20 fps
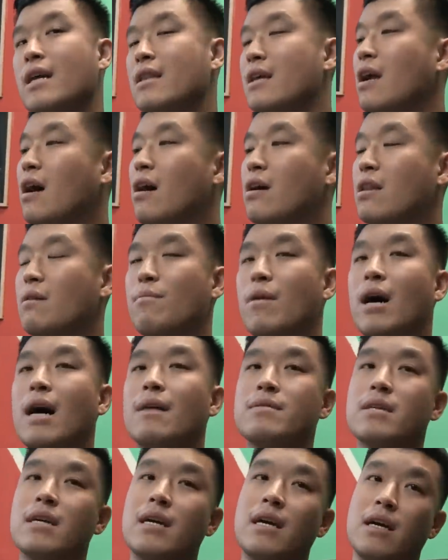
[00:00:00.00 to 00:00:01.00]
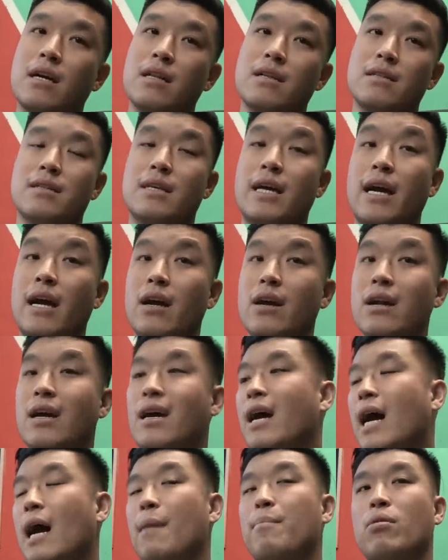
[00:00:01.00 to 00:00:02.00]
And then all the moms get hella scared.
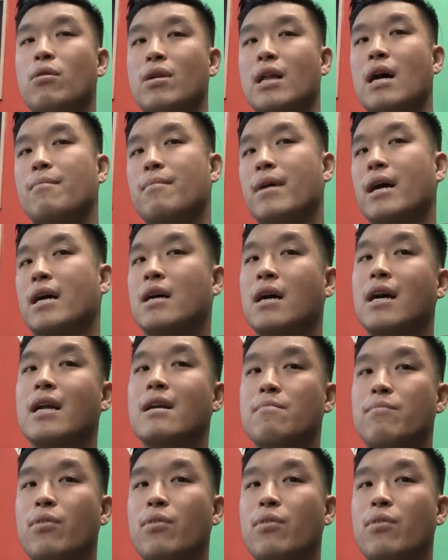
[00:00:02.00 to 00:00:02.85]
I pull out my cutting